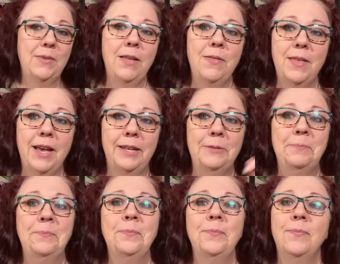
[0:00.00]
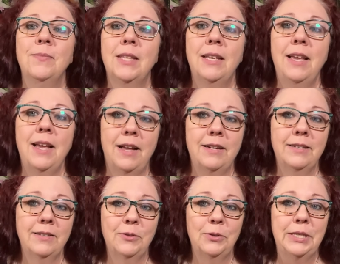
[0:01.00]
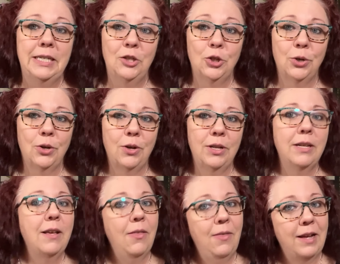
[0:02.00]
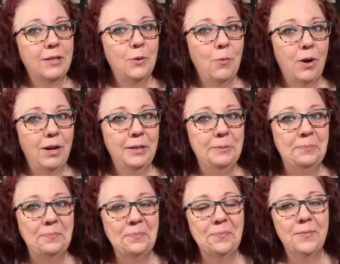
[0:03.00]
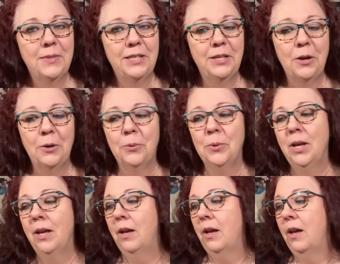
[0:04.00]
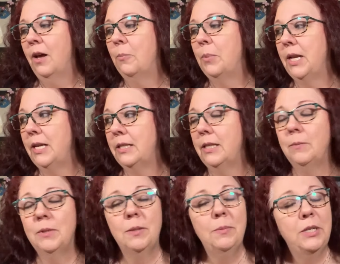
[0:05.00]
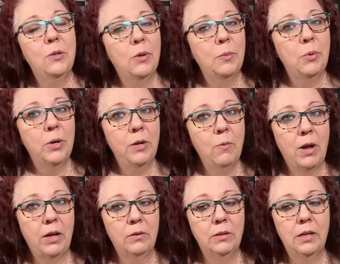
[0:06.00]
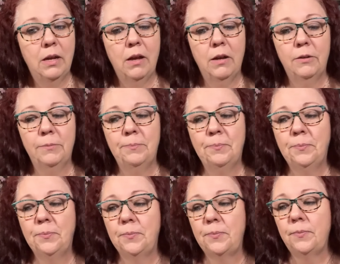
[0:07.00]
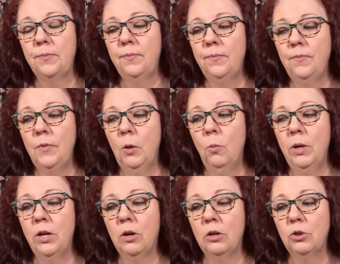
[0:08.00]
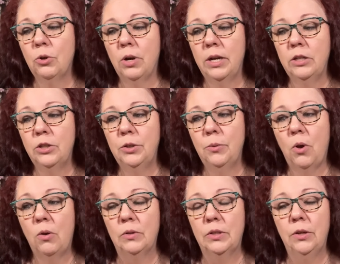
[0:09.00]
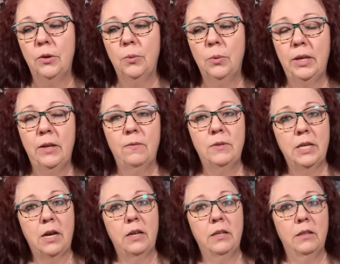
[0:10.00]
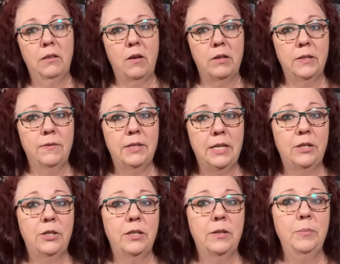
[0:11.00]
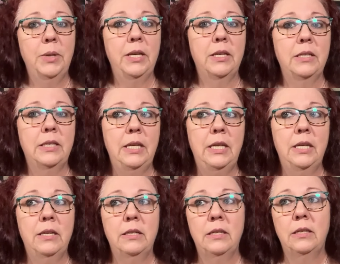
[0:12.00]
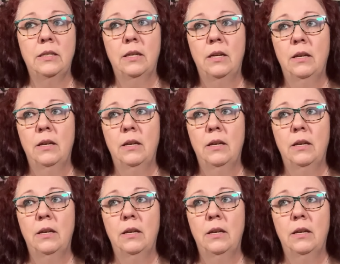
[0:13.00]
that he had his little t-shirt on. That's why. So, but he seems to be doing pretty well. Um, we are trying to also give Tut lots of attention because he is